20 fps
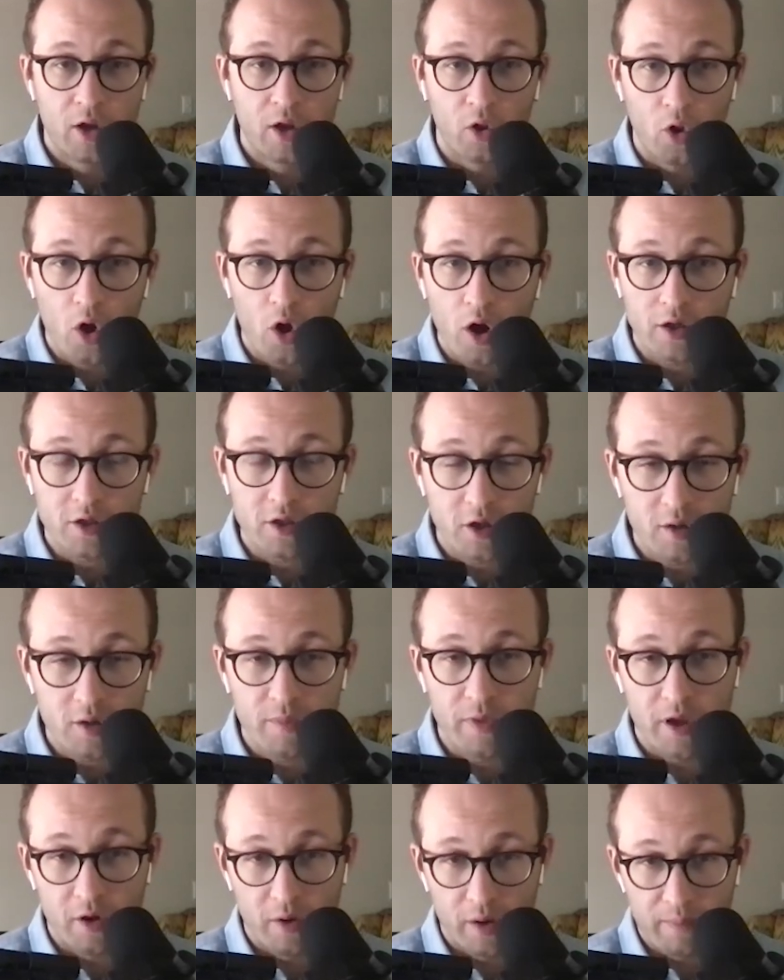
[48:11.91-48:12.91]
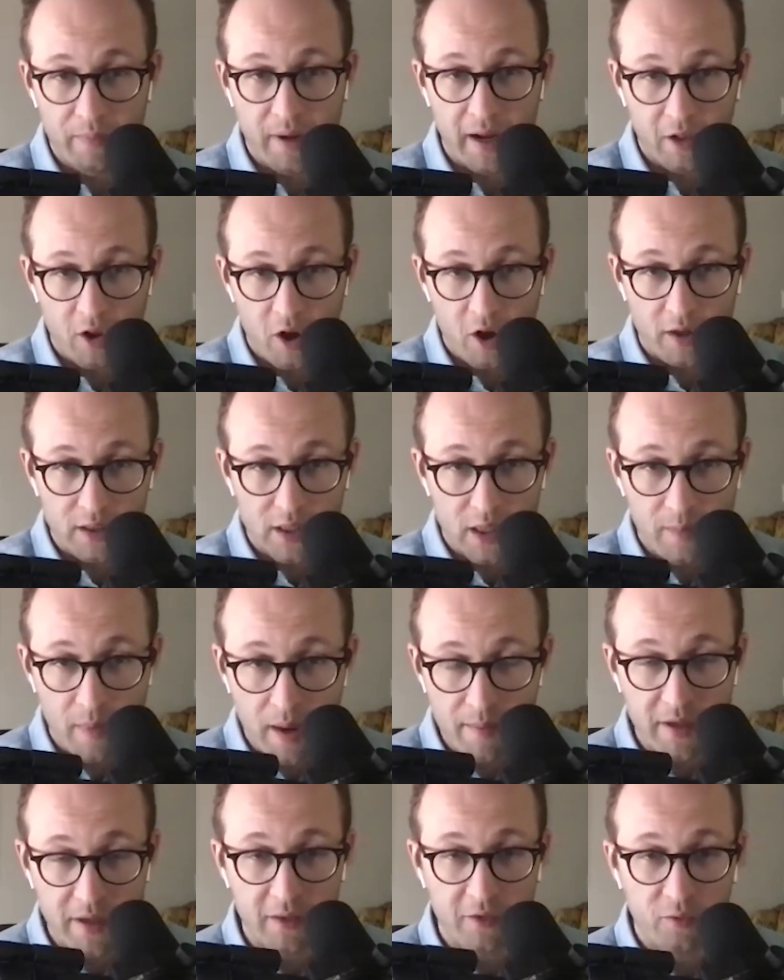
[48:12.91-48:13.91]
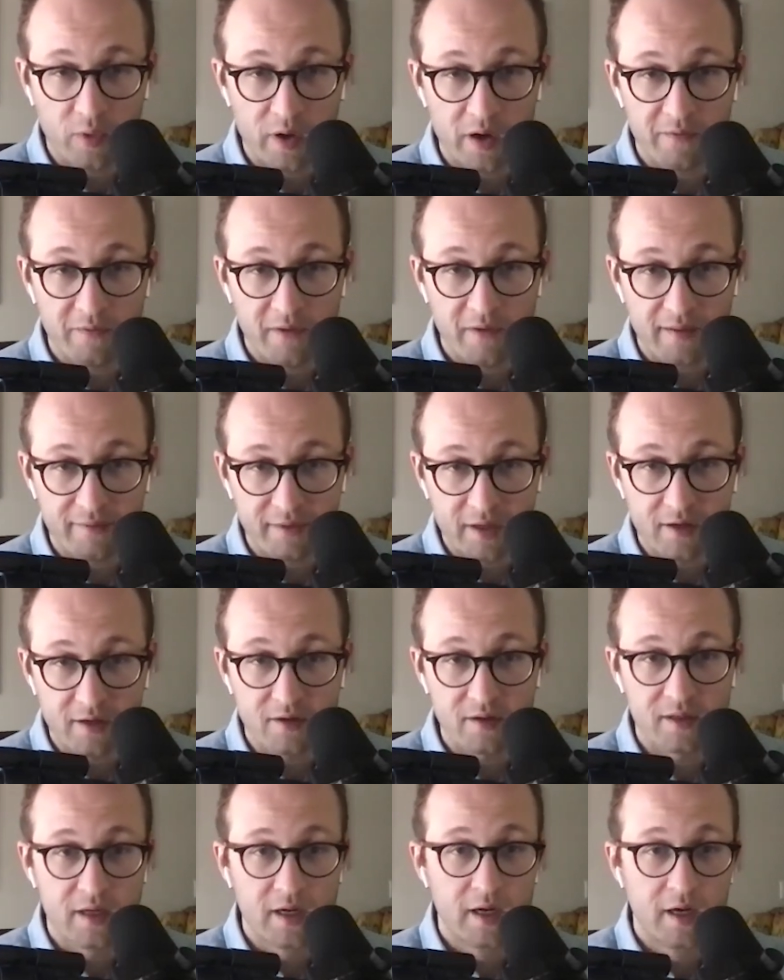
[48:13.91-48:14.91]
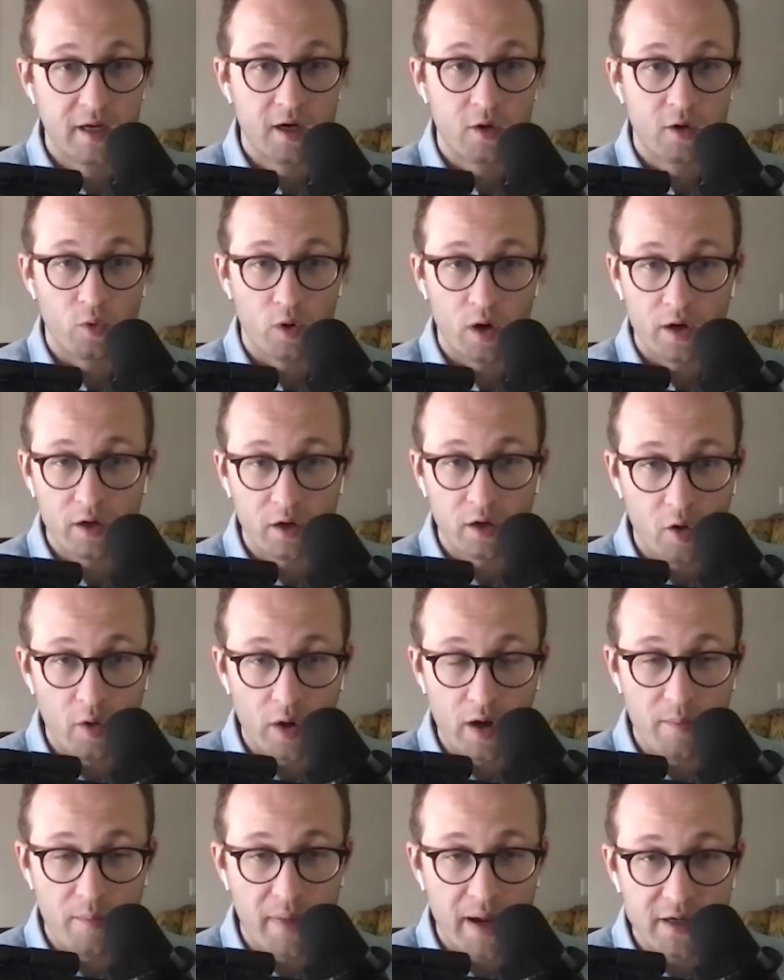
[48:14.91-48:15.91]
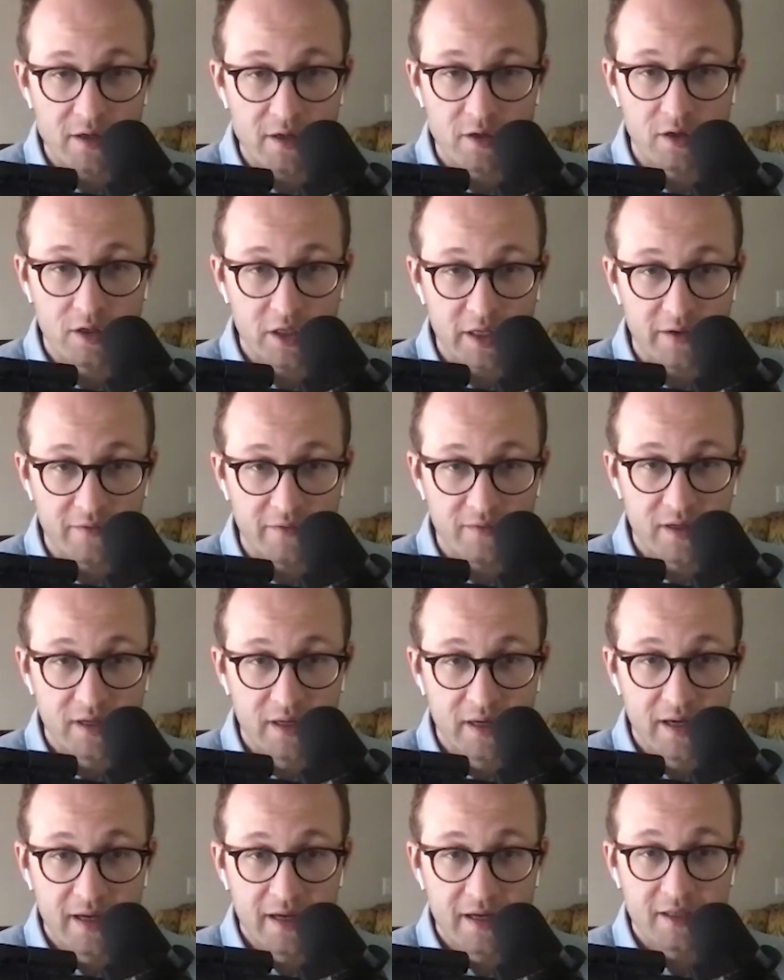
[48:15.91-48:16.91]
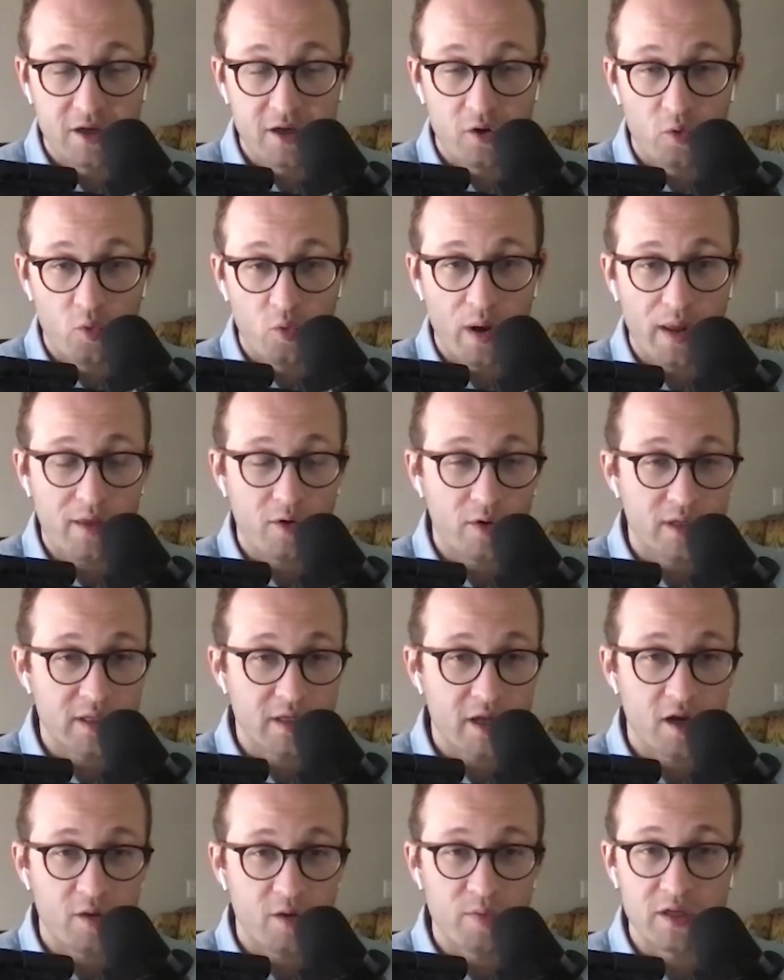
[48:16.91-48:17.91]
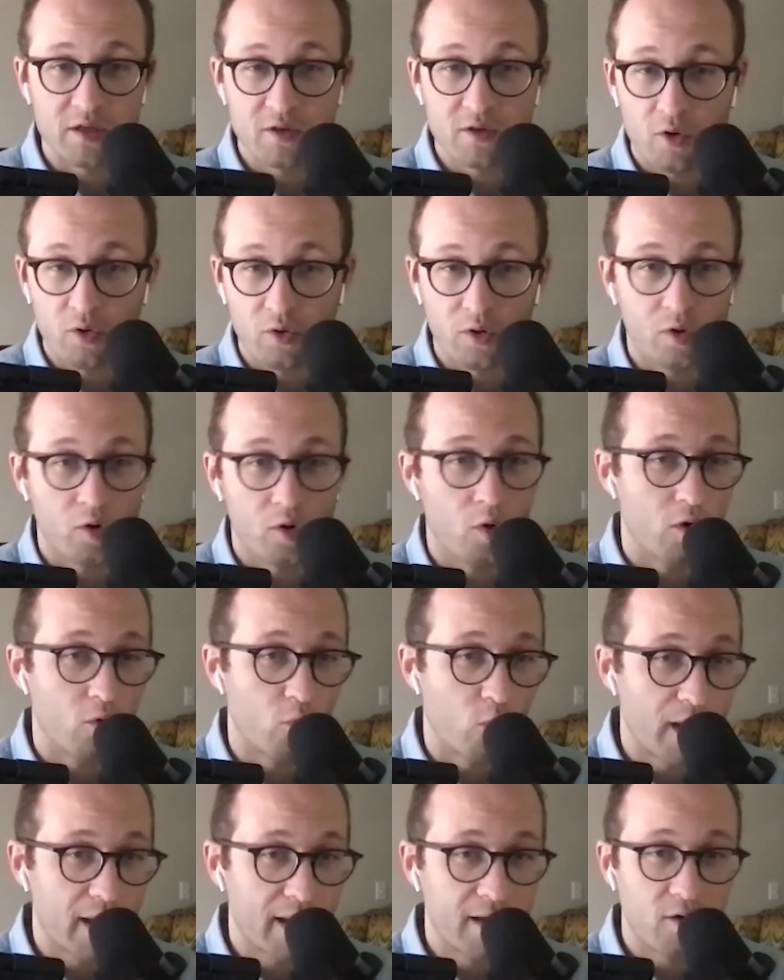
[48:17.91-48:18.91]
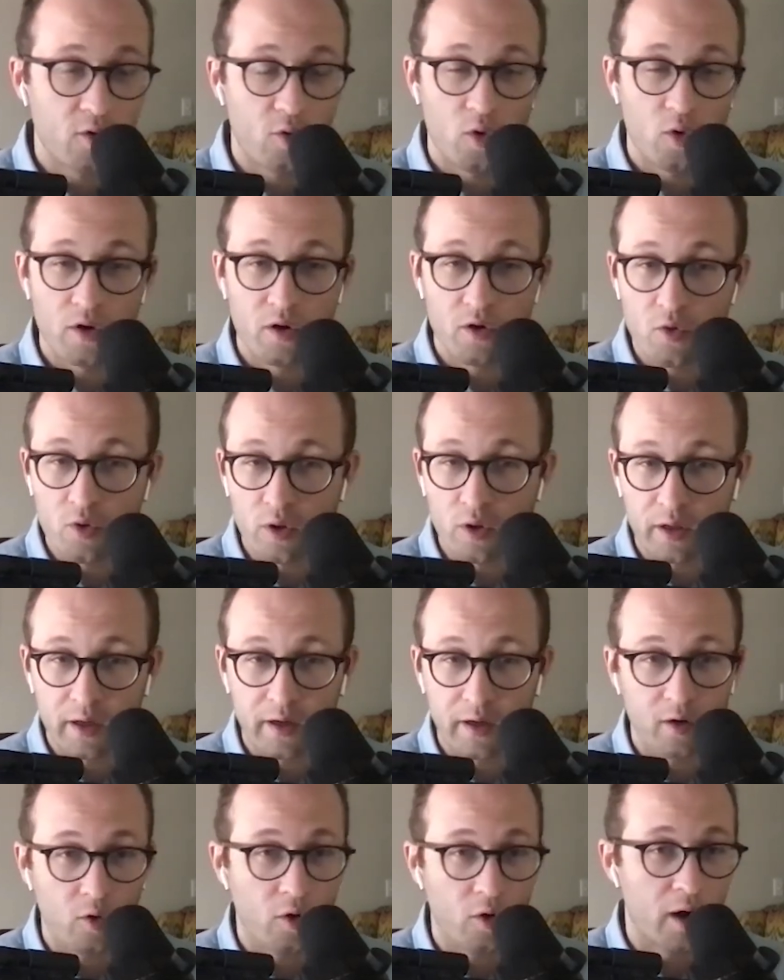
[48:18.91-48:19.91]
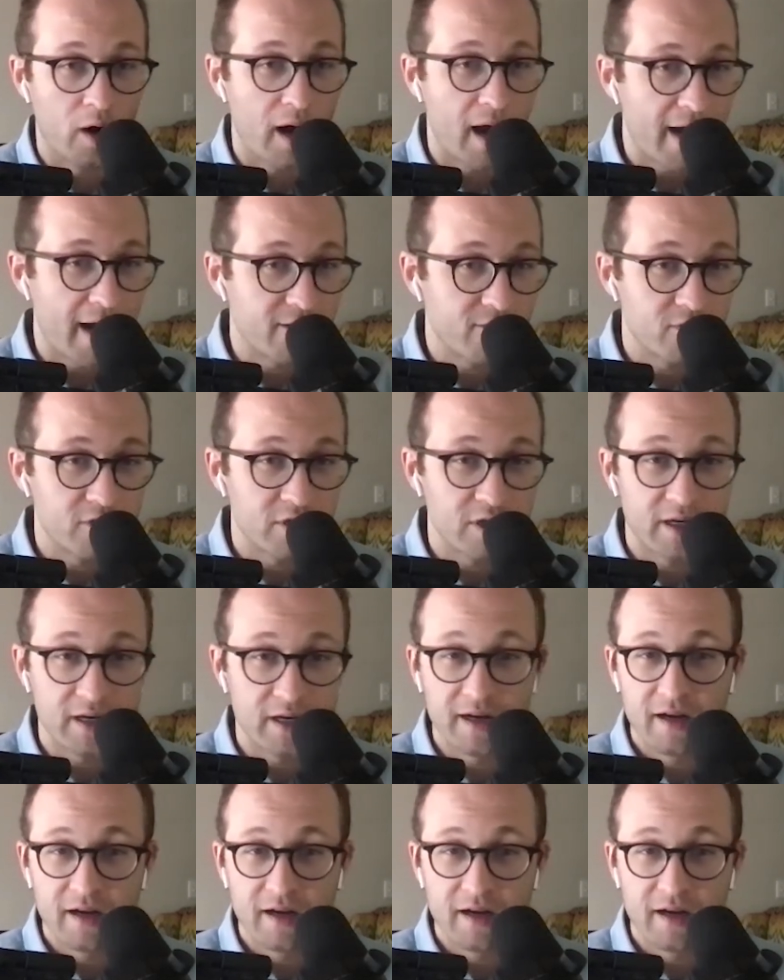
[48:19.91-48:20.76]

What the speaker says: Long term, though, and by long term, I mean 3 to 5 years, we're undergoing a major shift. So whether it's going to be solar or wind or nuclear or hydrogen,